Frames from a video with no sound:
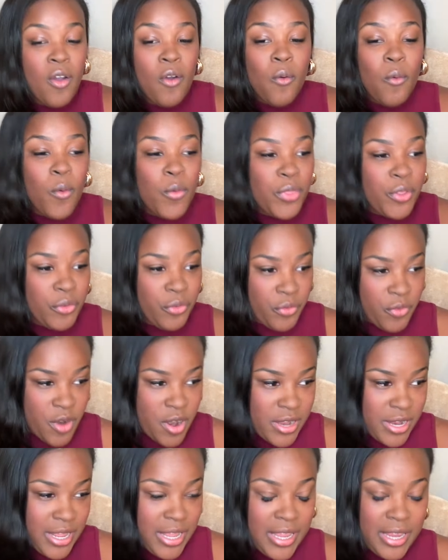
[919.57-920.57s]
on the
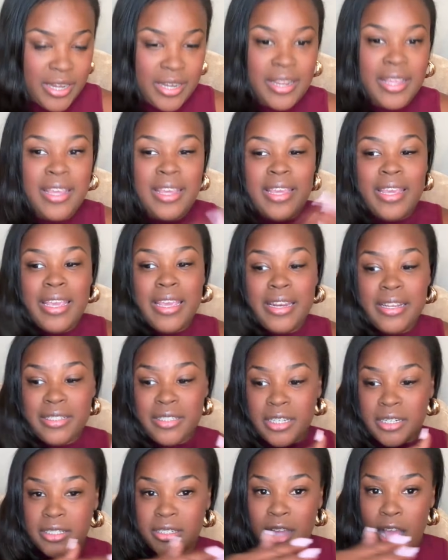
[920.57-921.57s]
front end, it is
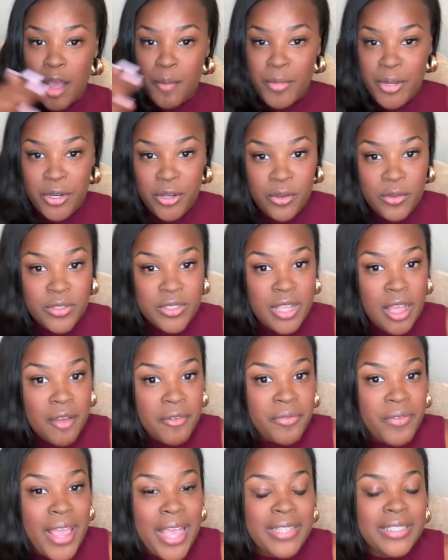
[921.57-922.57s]
a dominoes
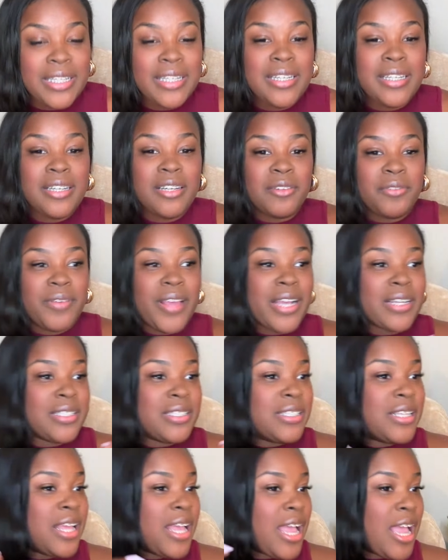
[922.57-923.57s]
effect and it affects
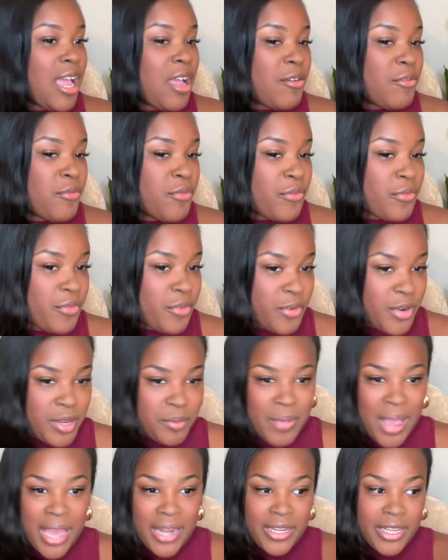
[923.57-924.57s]

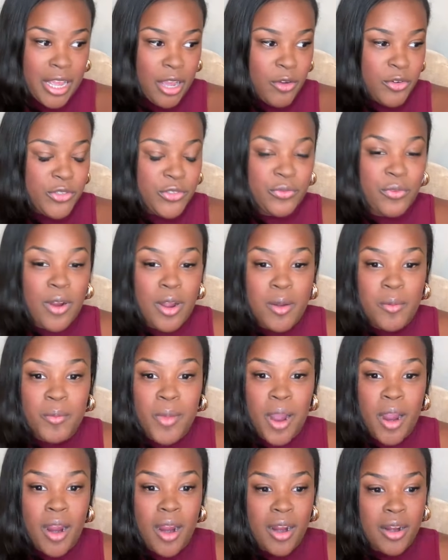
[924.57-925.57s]
everybody else from
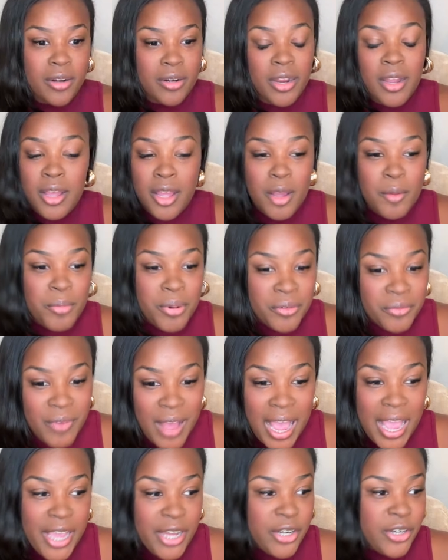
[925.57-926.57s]
our
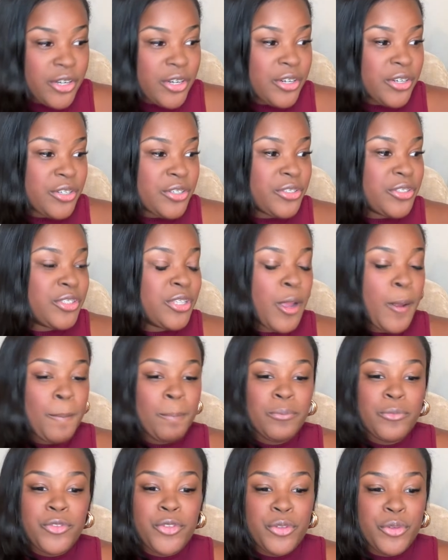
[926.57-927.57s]
providers
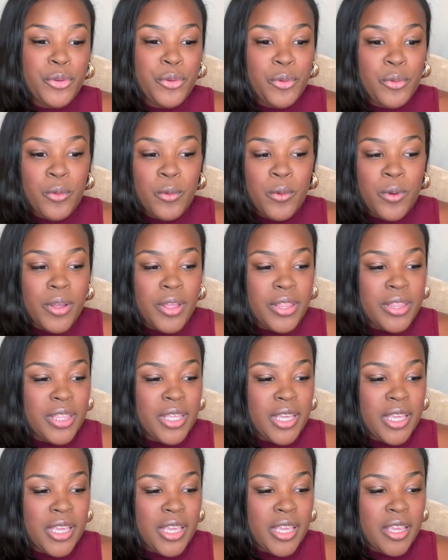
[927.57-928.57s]
to
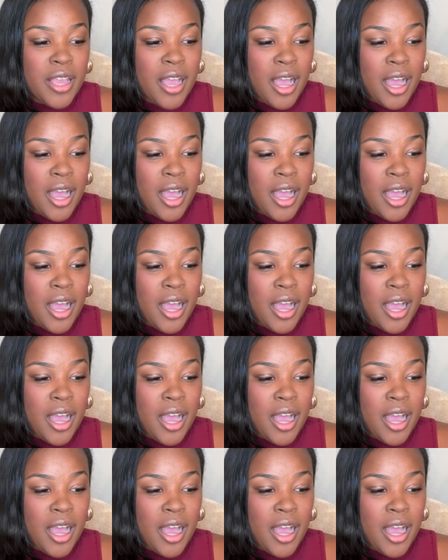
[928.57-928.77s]
the